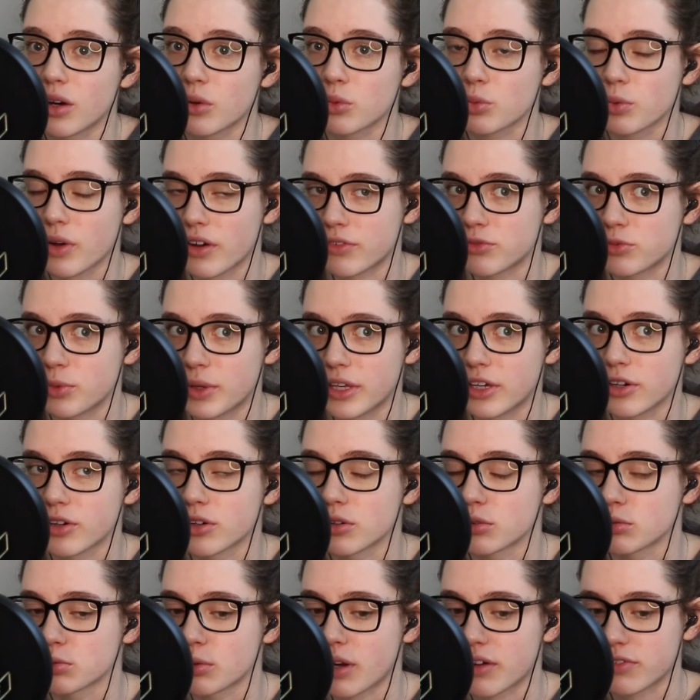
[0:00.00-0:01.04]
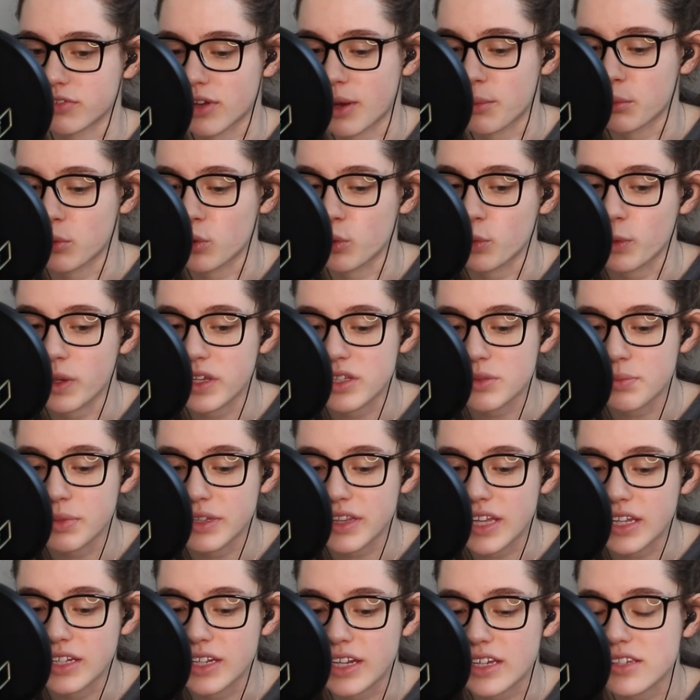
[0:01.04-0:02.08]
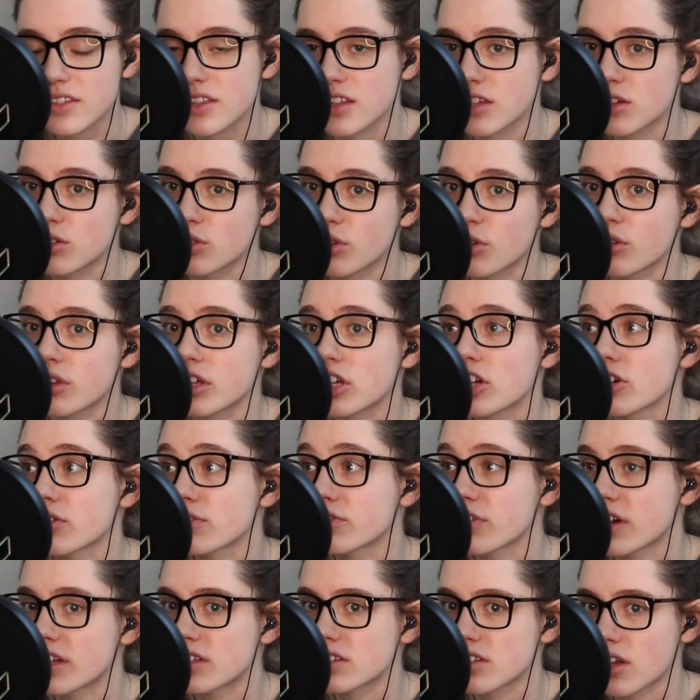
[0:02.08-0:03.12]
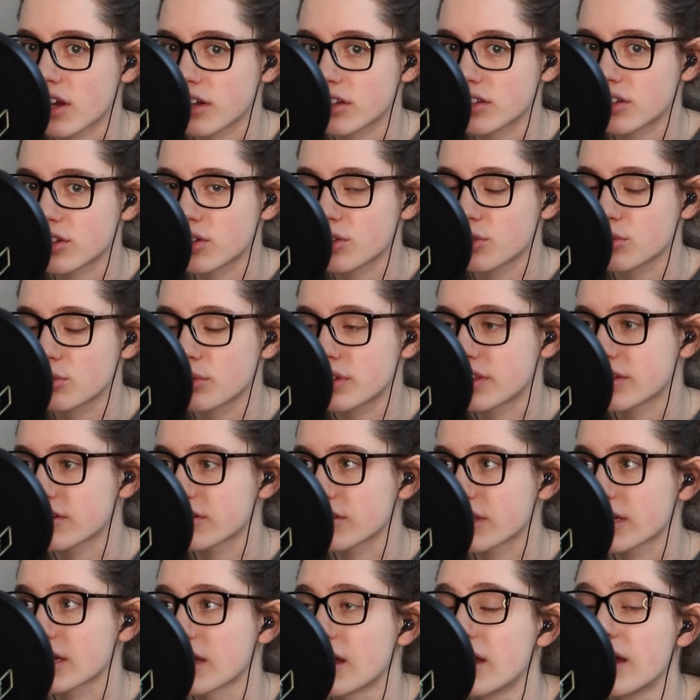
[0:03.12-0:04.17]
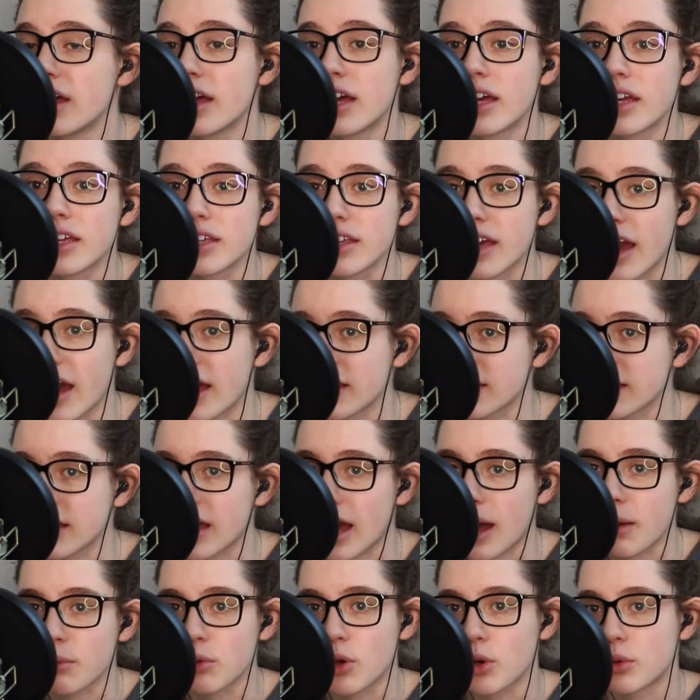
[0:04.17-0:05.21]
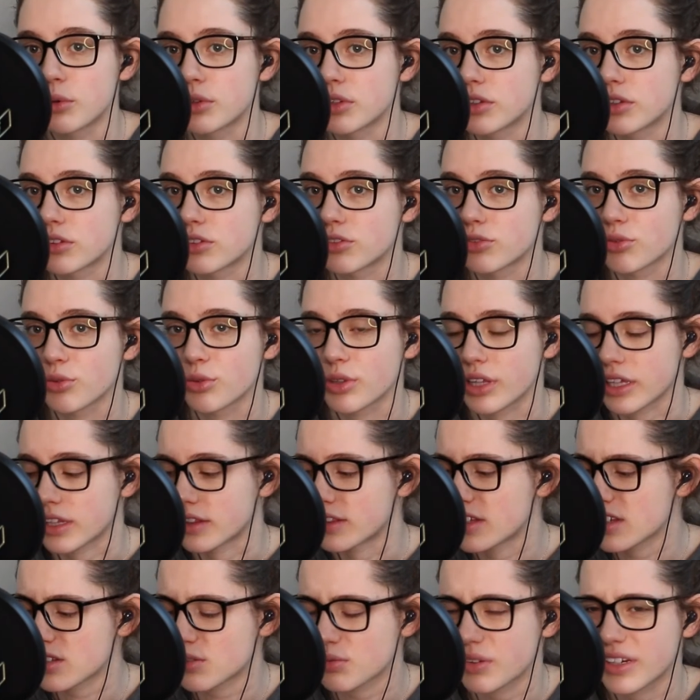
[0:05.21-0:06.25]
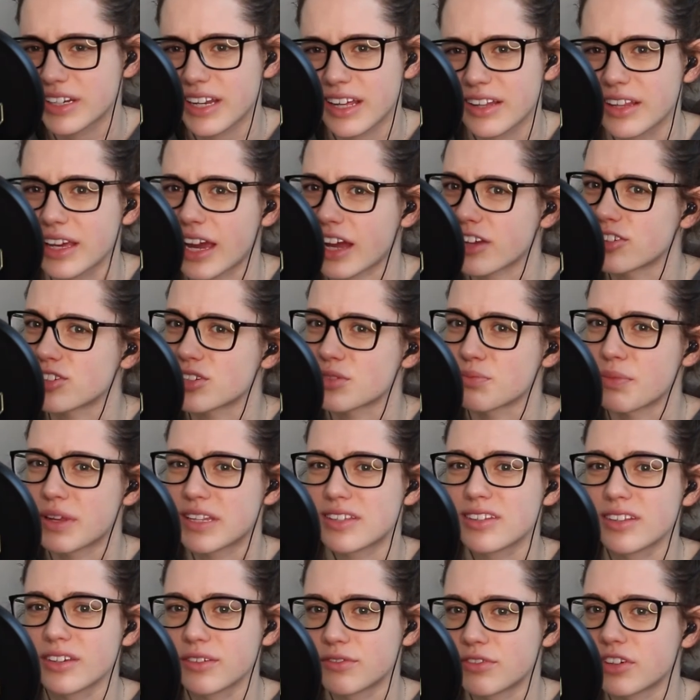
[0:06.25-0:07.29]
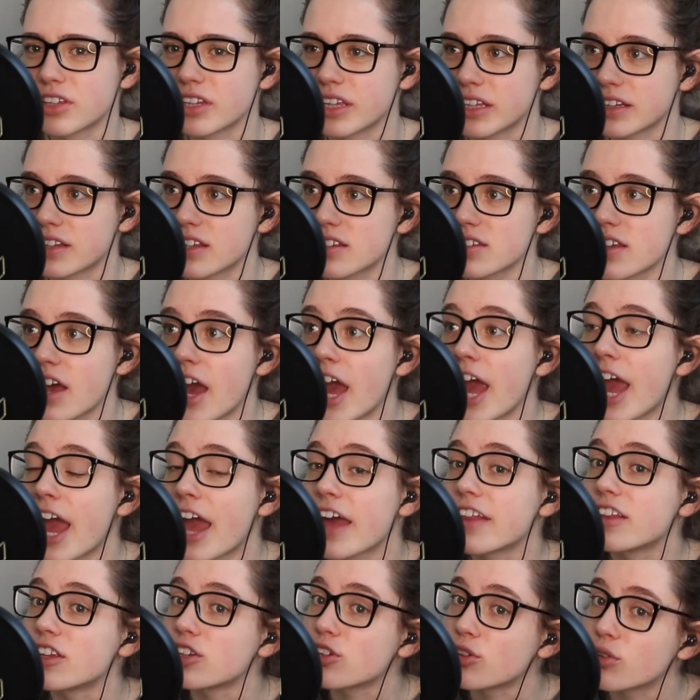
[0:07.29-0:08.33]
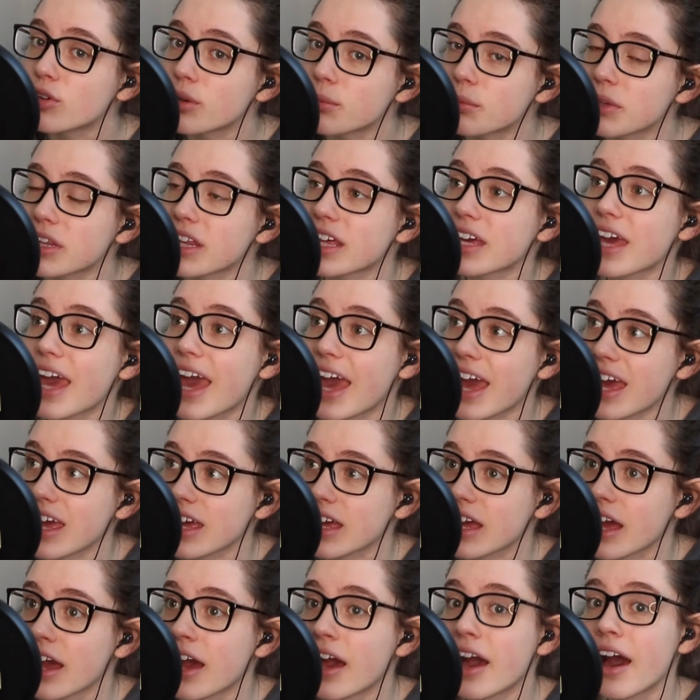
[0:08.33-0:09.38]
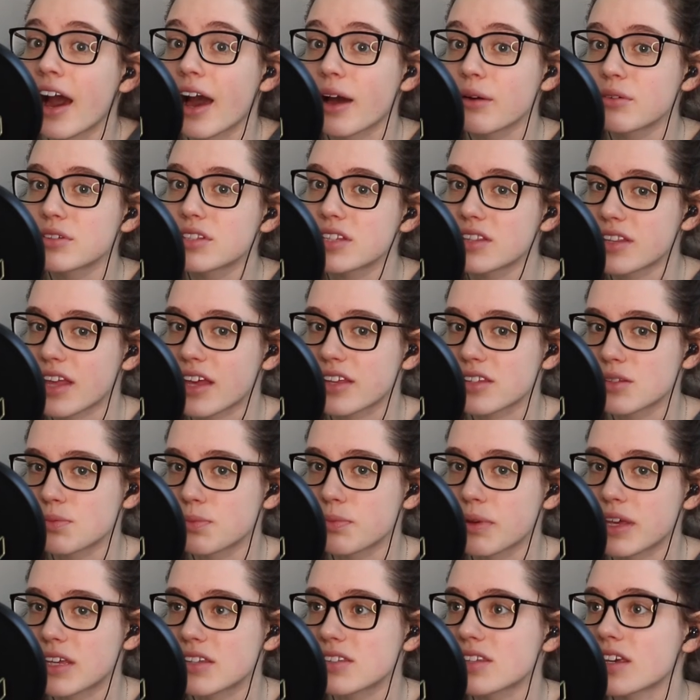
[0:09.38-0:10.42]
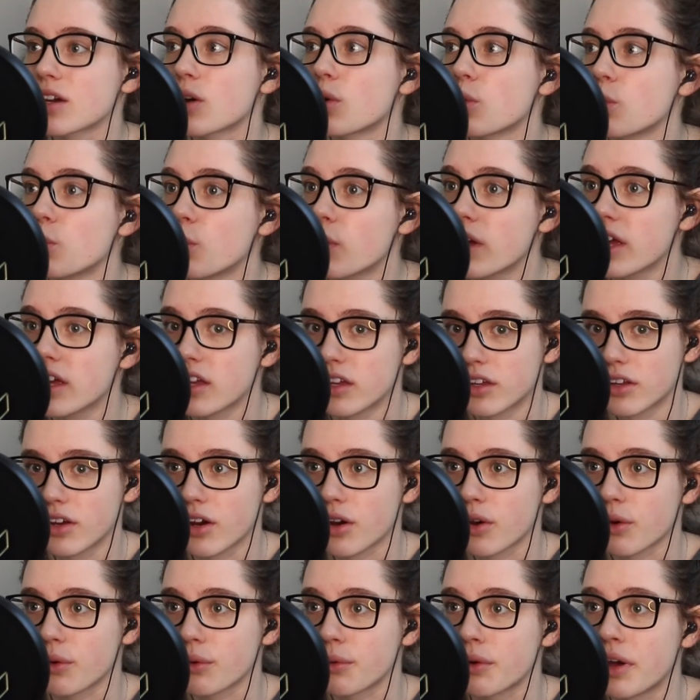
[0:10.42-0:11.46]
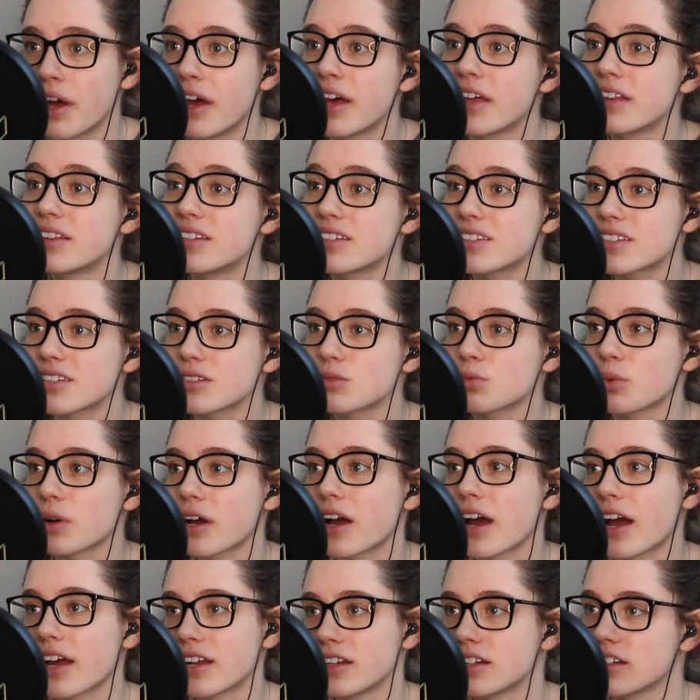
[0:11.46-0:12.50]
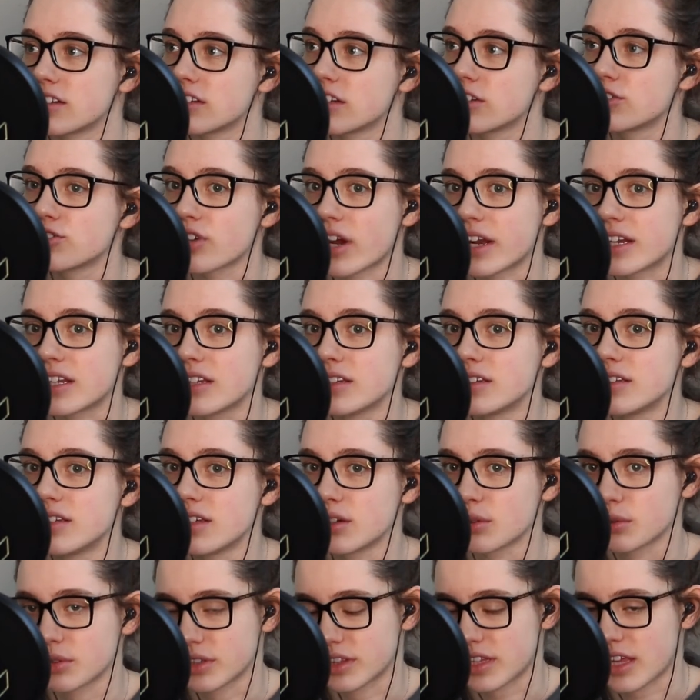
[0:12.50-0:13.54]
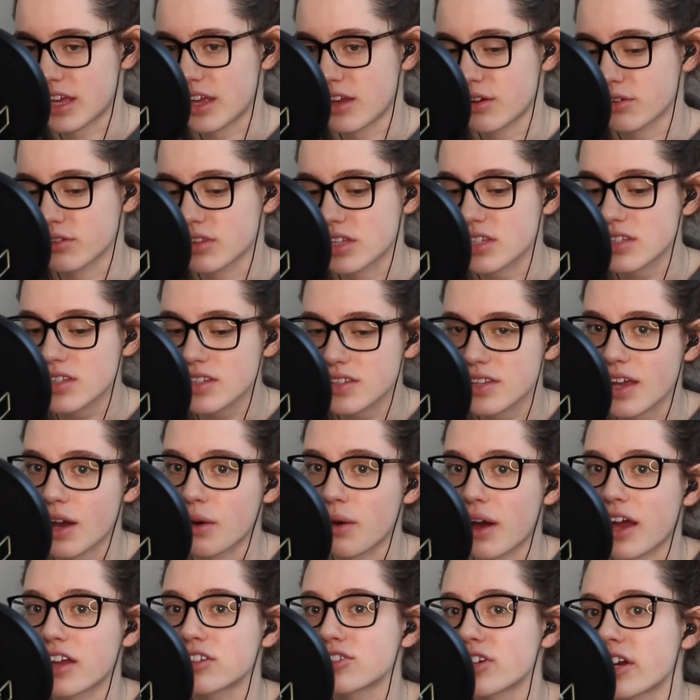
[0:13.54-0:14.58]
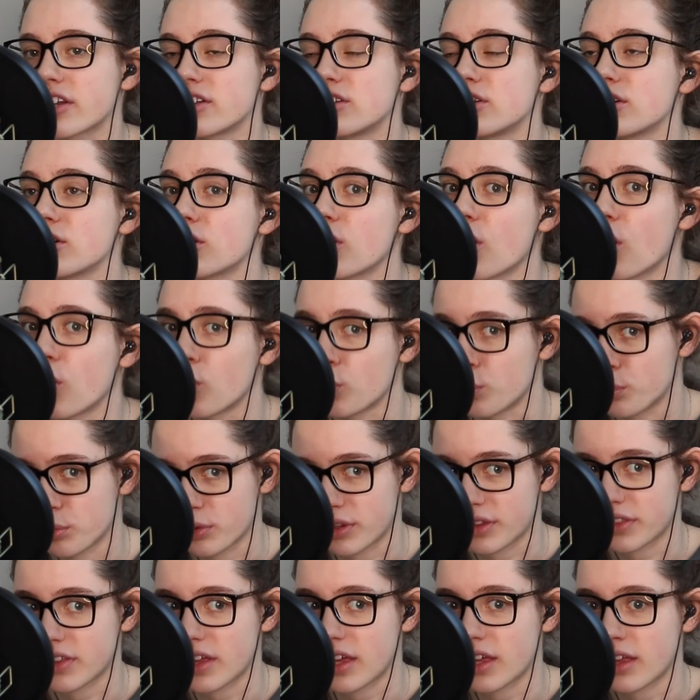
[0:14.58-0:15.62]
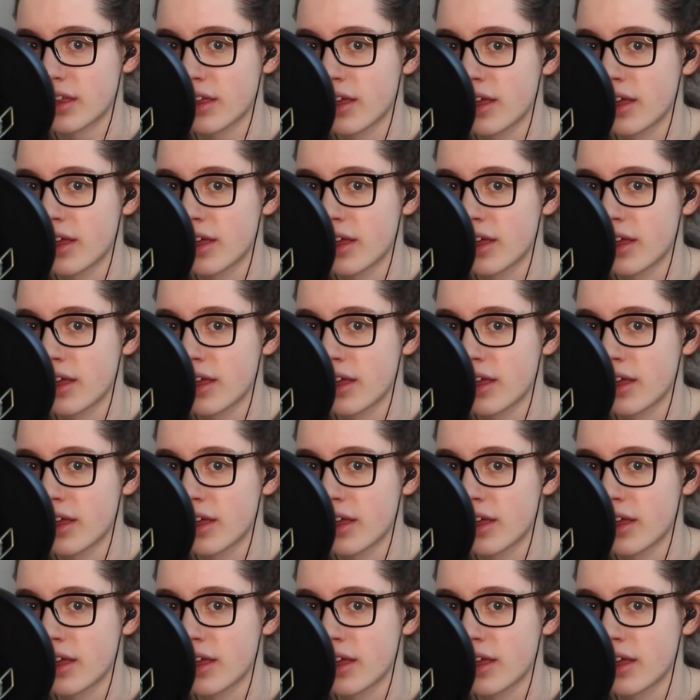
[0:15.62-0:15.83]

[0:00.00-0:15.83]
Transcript: a rough week or a rough couple of weeks, but then next thing you know, like your friend's talking to you and they're like, yeah, like I'm going through like this right now, like I just mentally feel like this, and then you can be like, hey, I was in that space like a week ago, this is what I did to try to deal with it, or this is how I tried to cope with it.